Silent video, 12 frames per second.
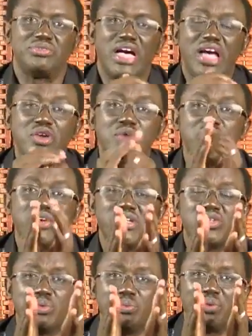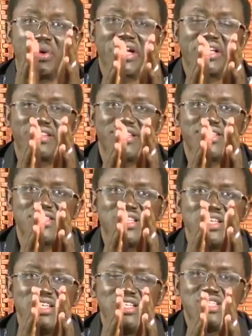Are you ready to break this
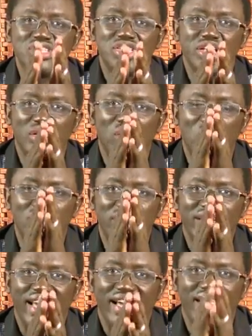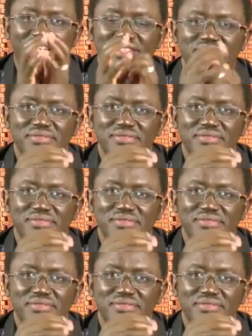chair over neck?